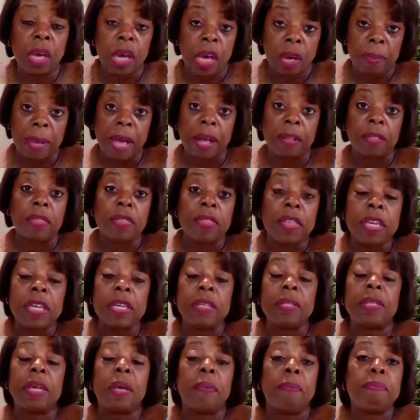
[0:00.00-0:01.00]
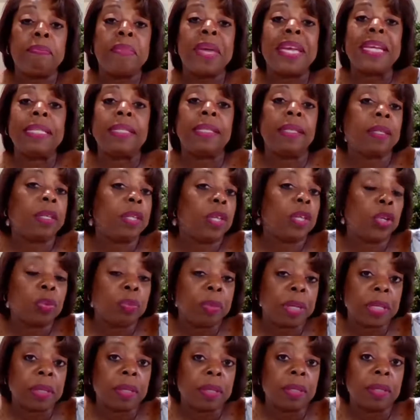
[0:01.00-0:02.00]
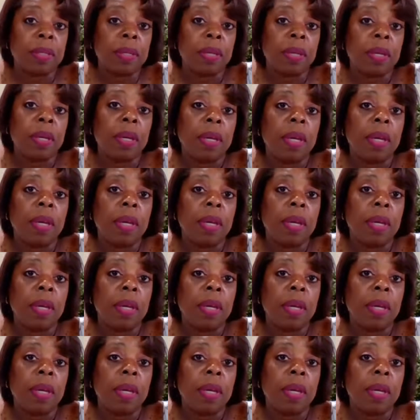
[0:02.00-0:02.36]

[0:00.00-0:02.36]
about these amazing humans,